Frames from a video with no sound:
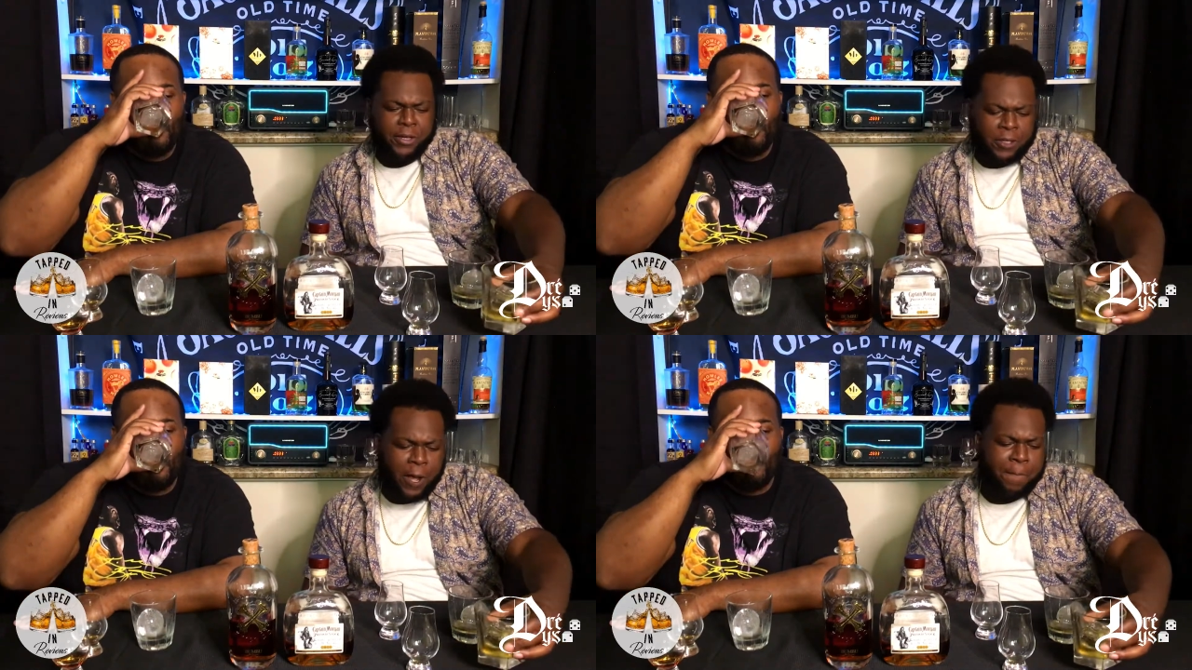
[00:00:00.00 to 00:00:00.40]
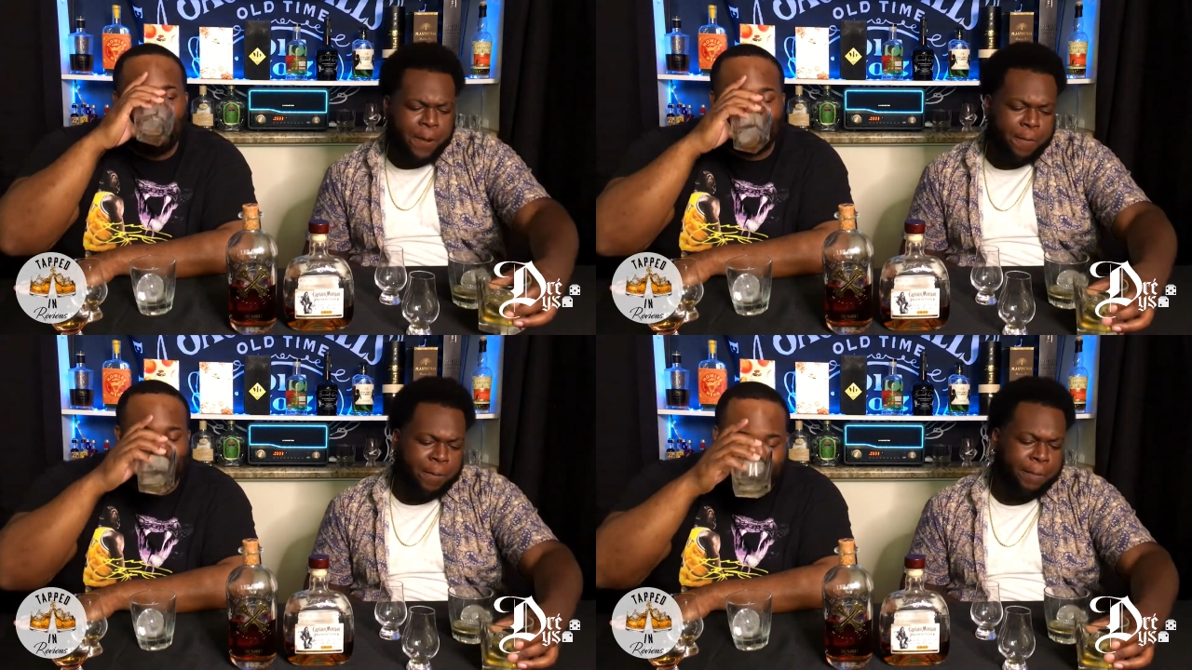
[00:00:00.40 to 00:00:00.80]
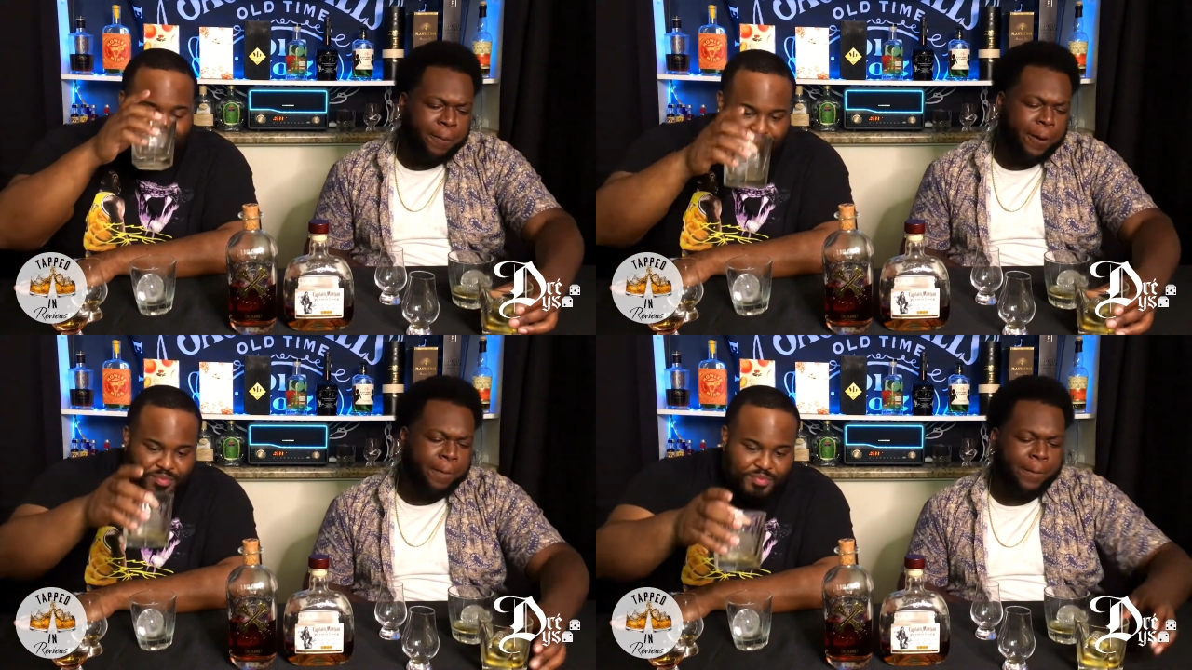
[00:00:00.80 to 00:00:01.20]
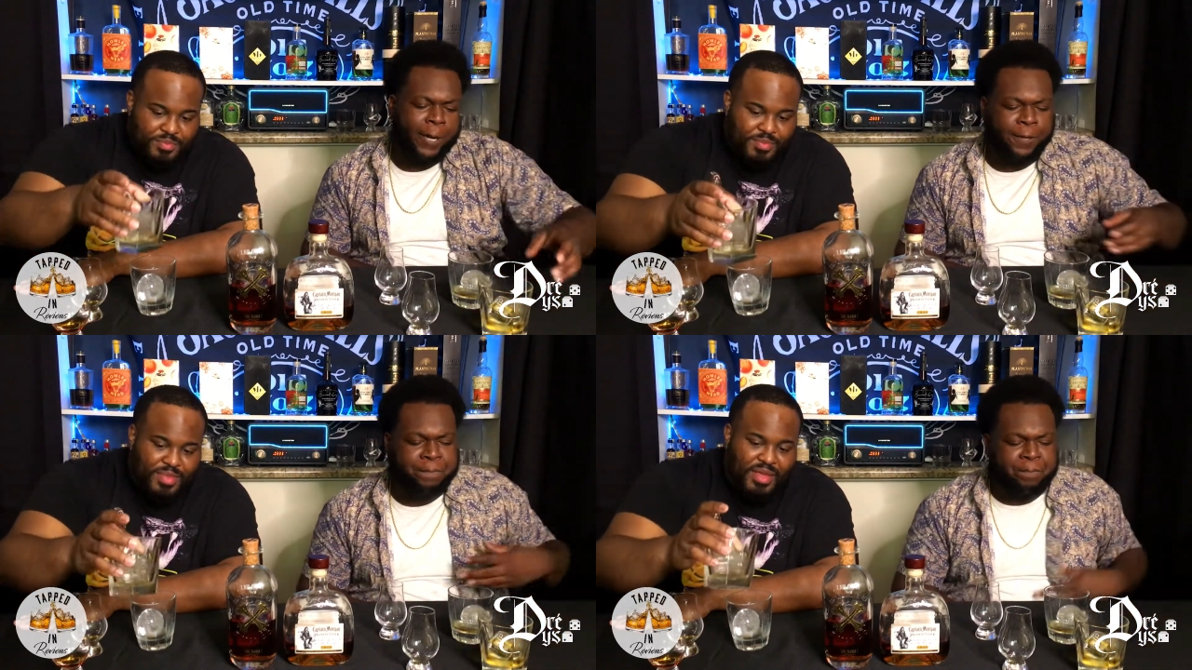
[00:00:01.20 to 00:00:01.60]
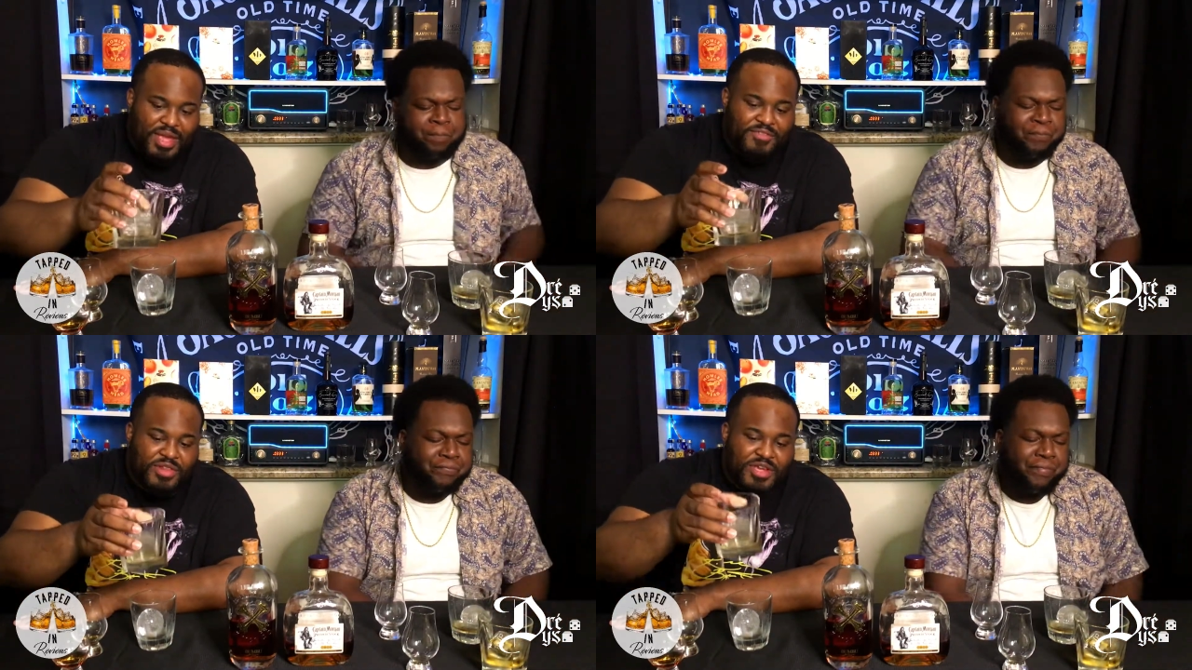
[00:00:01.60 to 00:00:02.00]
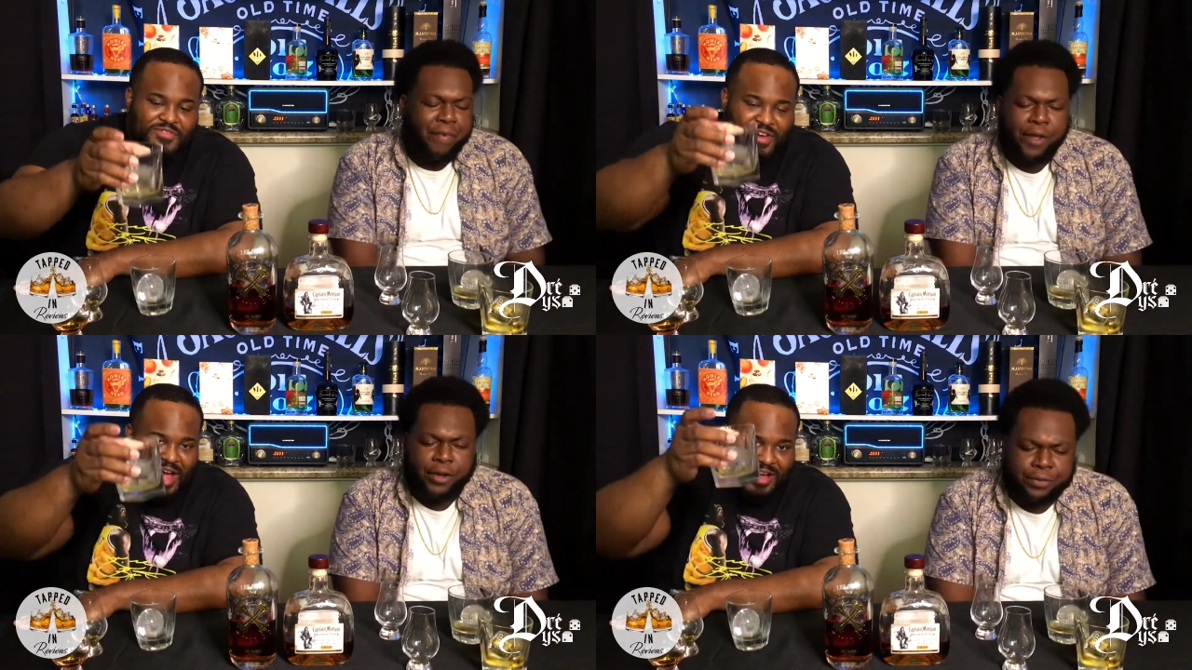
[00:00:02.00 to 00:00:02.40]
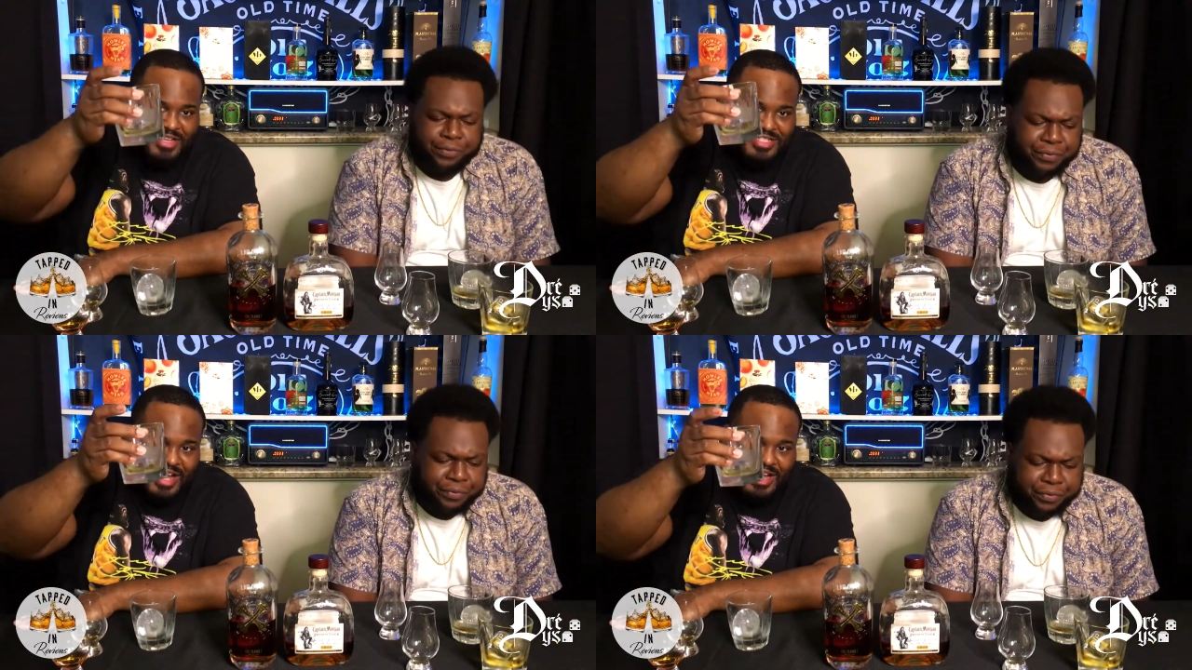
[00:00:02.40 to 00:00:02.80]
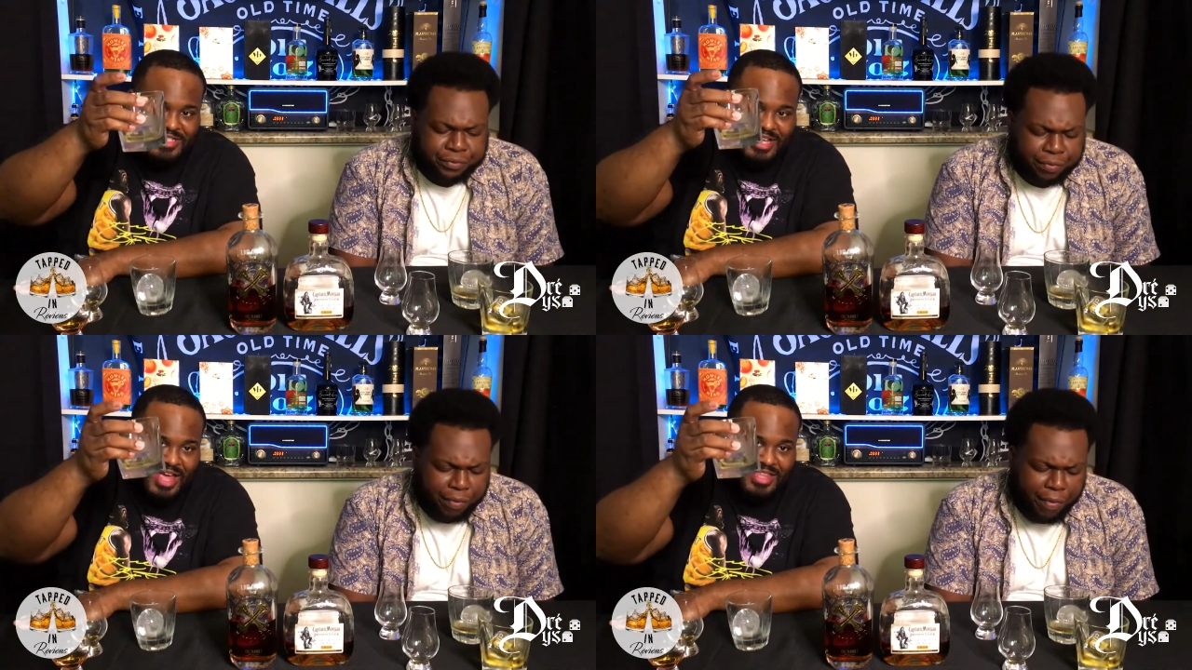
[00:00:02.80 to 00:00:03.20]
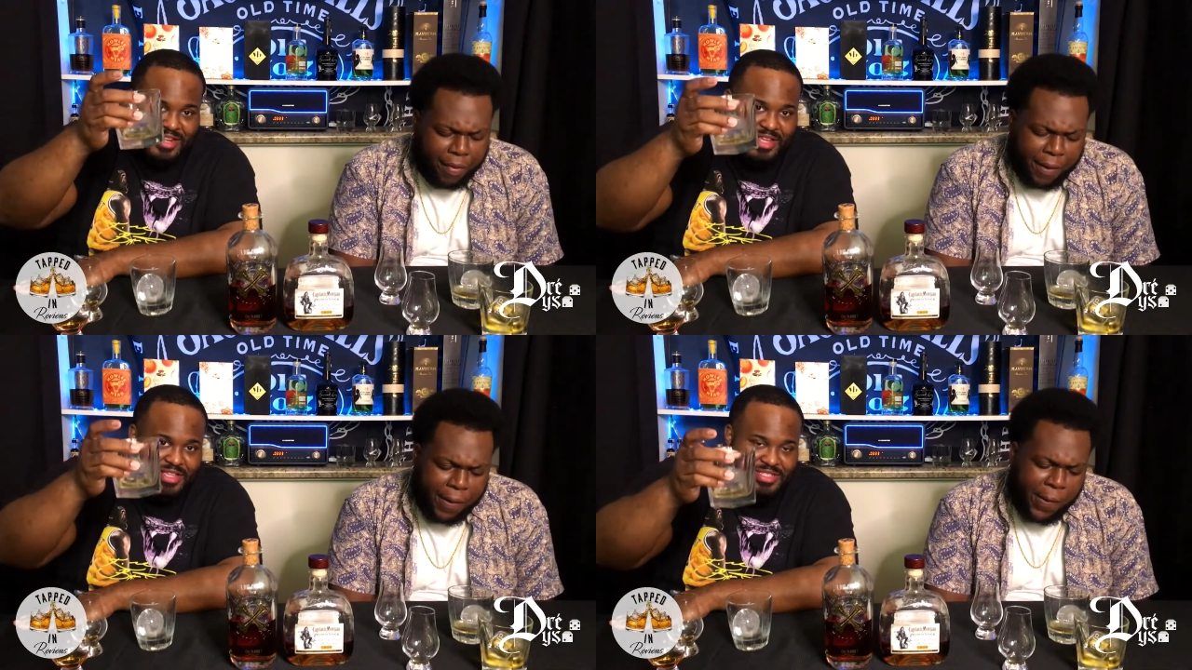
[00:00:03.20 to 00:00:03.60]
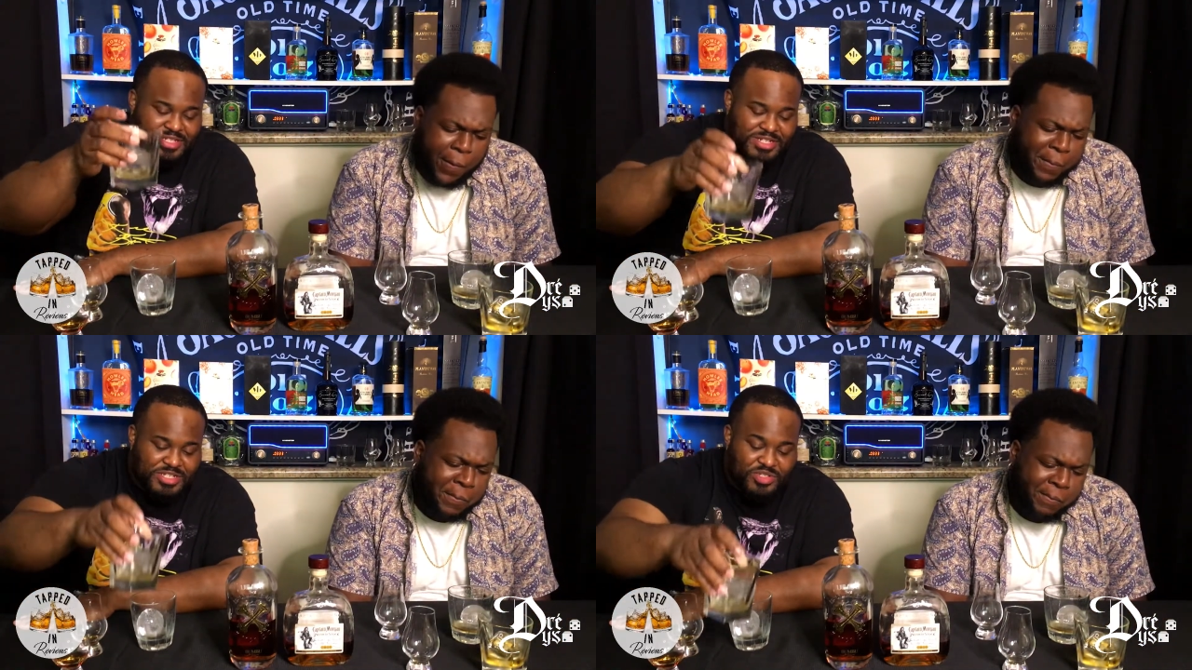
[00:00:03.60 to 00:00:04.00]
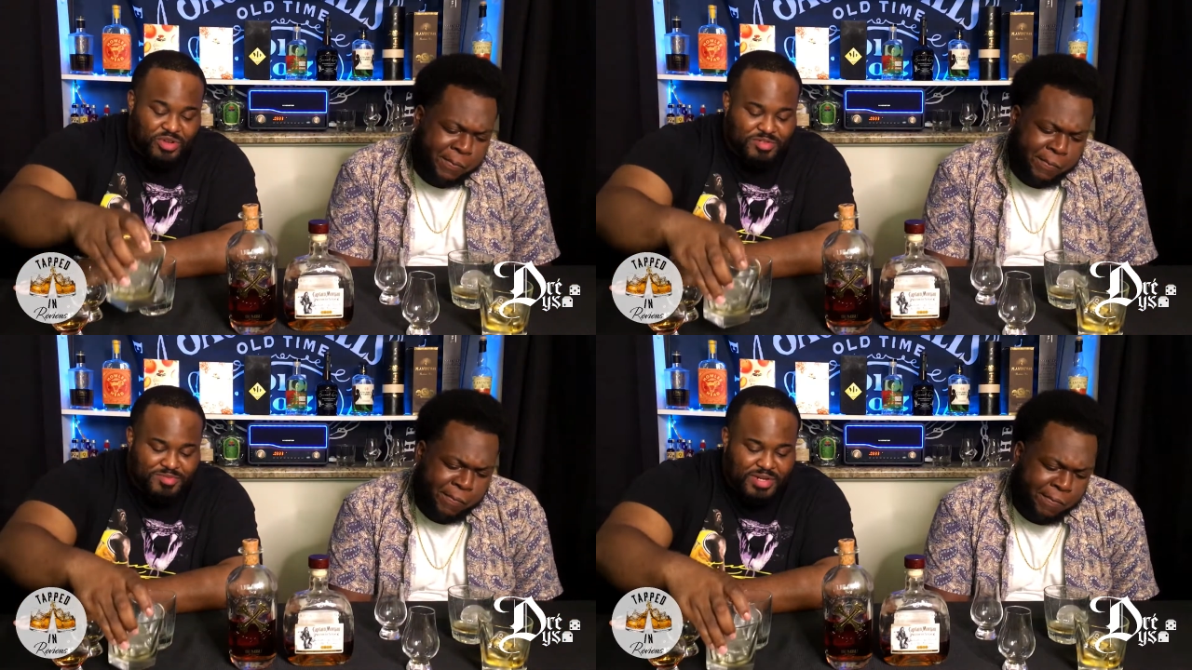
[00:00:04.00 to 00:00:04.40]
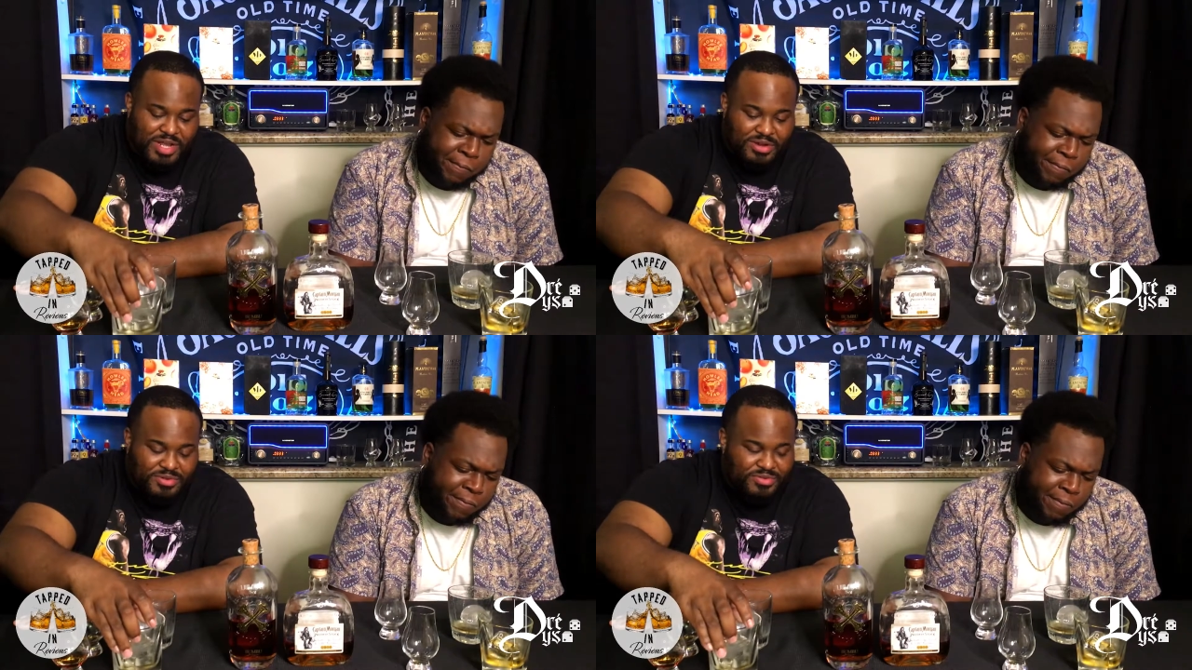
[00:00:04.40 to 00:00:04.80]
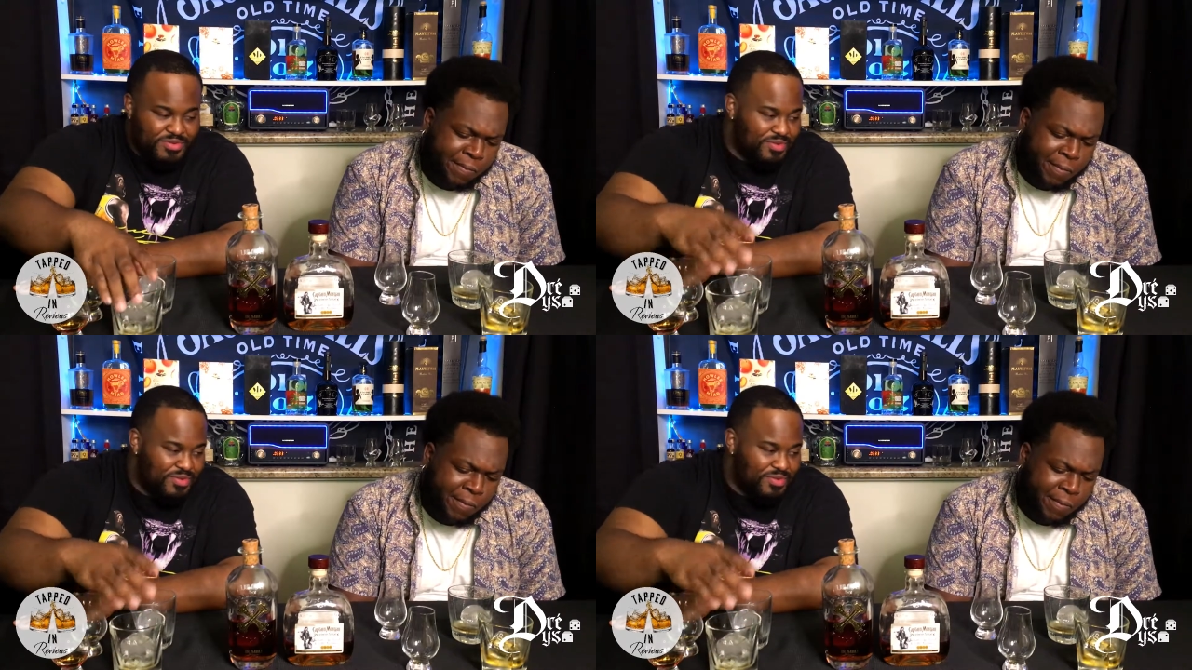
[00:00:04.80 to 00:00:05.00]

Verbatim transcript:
Speaker 1: Trap in with my boy, Mike. And if you're looking for all these ice, I got the links in the description below.